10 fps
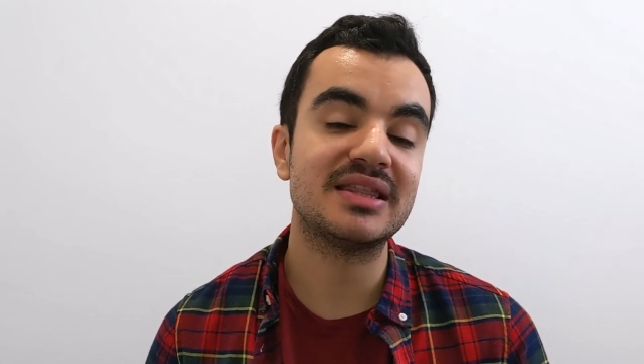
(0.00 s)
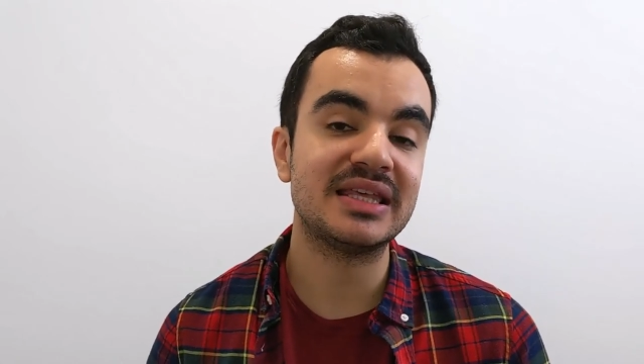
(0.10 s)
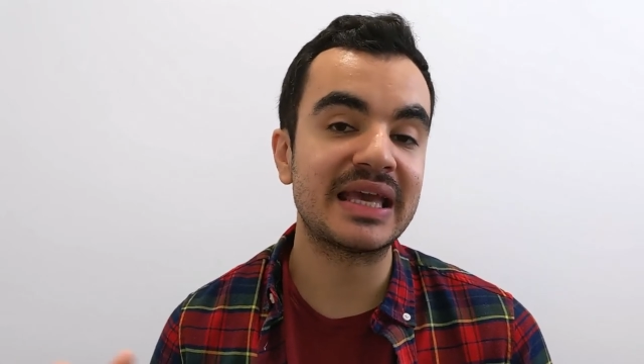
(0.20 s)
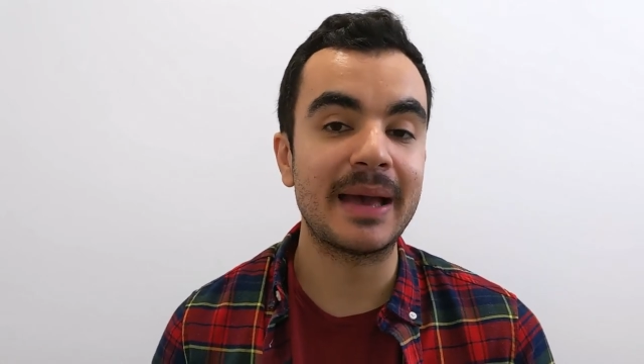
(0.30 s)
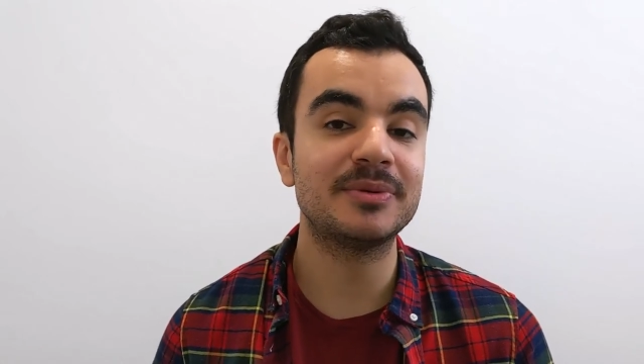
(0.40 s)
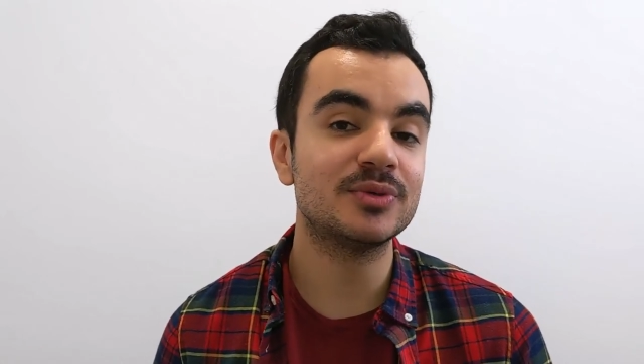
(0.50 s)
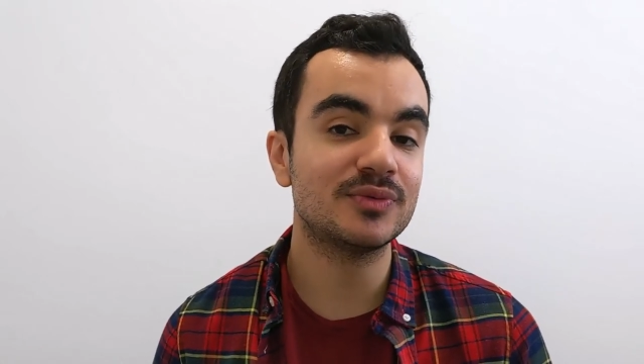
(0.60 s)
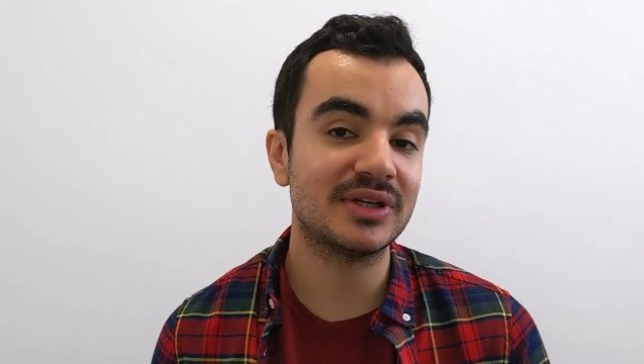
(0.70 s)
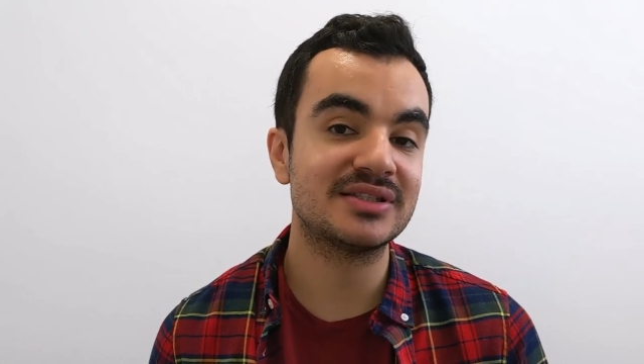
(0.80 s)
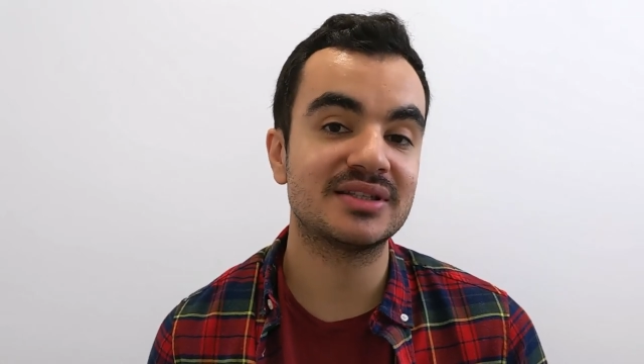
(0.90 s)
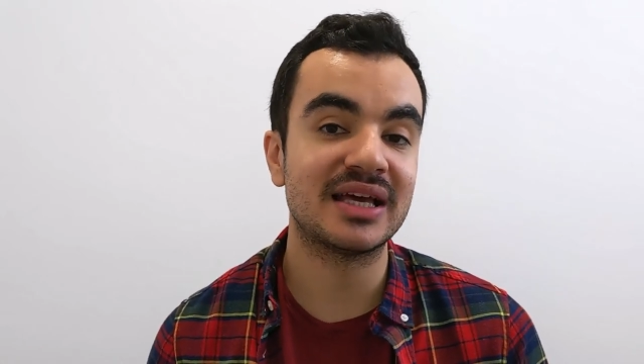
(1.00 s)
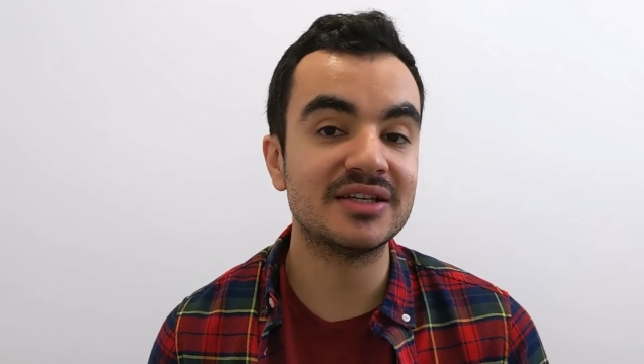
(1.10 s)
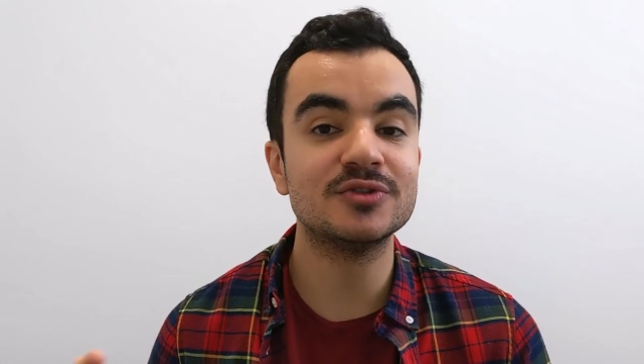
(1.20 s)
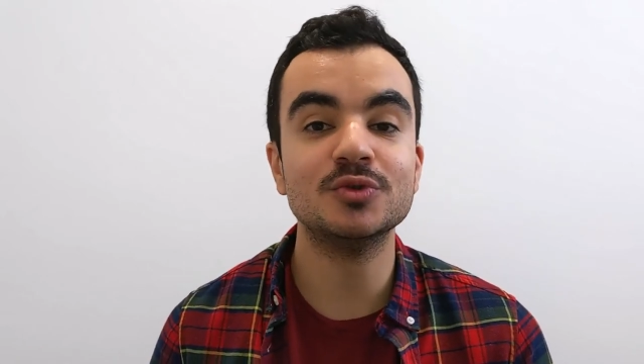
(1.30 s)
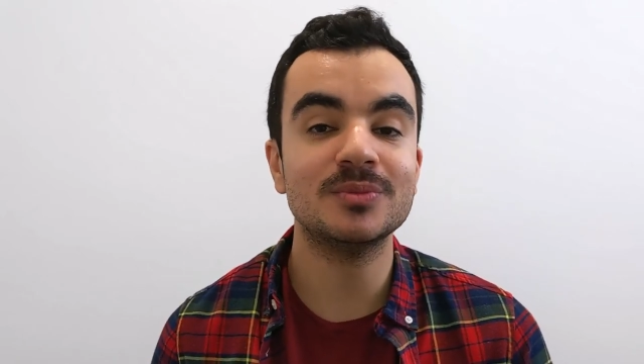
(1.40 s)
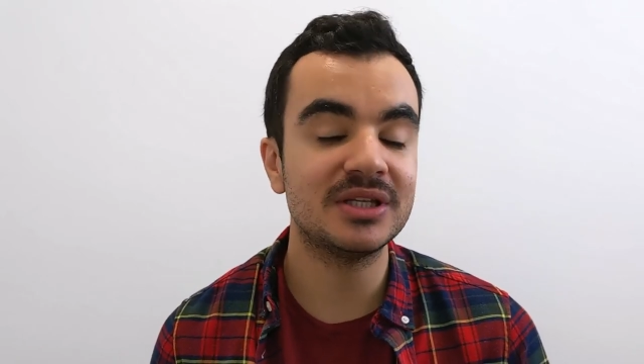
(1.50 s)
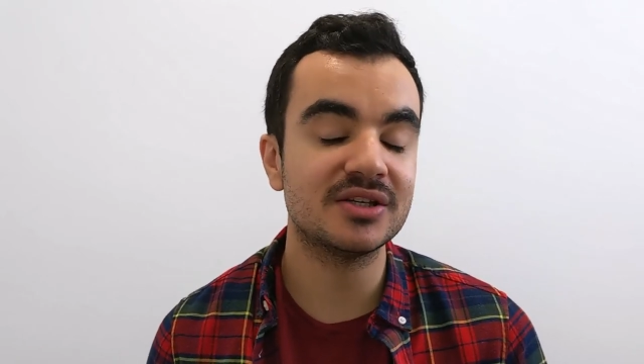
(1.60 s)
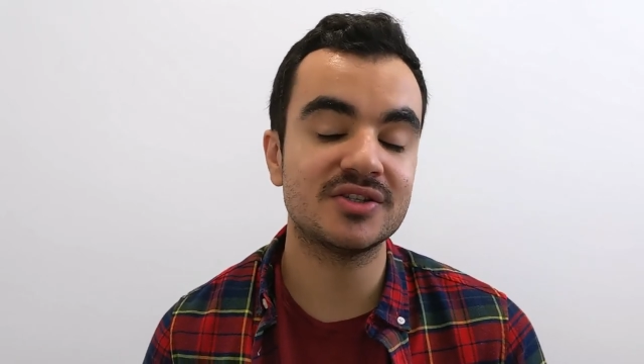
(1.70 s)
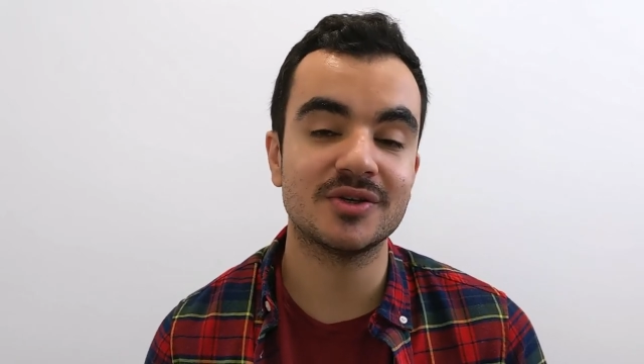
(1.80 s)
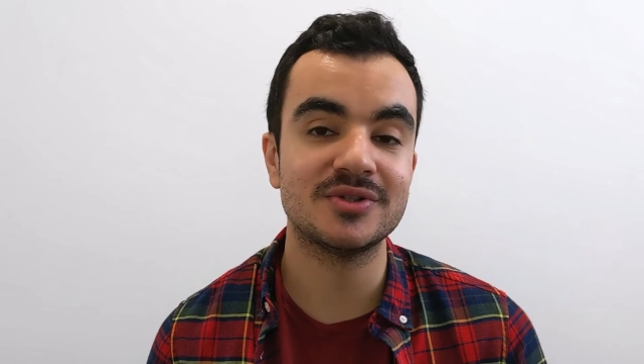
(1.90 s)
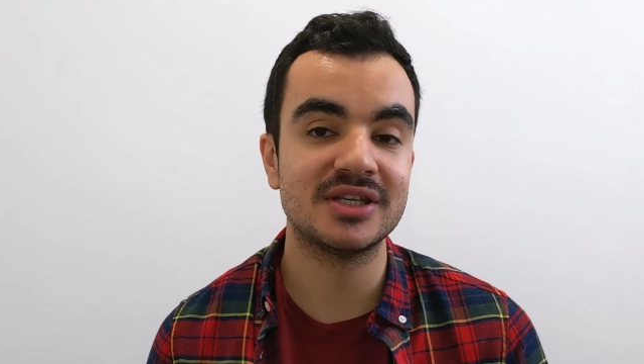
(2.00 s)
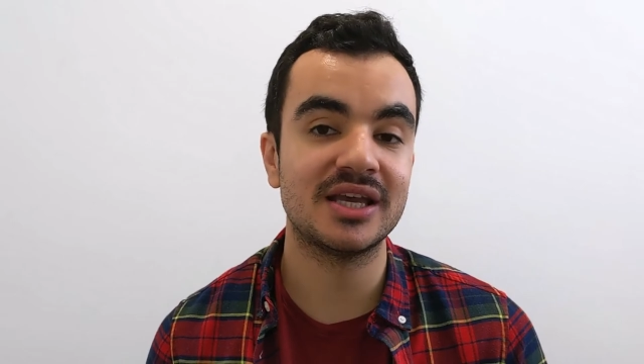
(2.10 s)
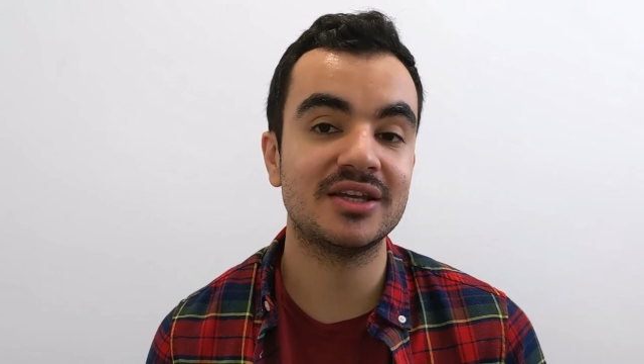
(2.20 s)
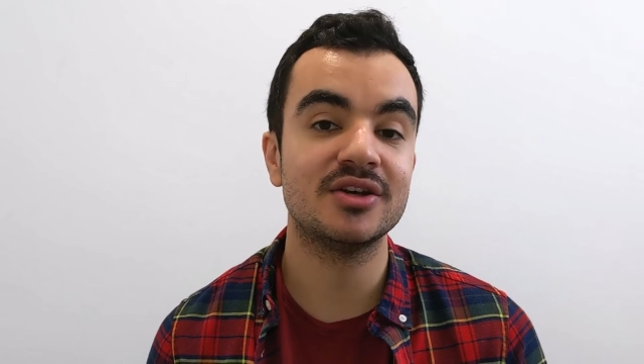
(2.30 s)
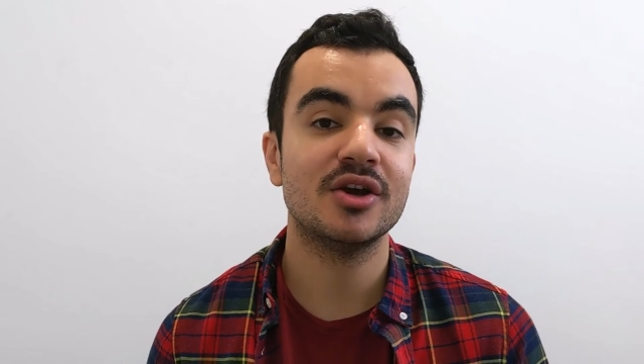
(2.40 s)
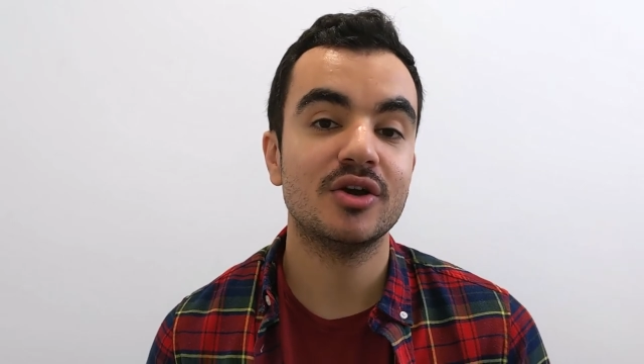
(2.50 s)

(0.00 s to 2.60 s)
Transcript: the capital risk that is normally associated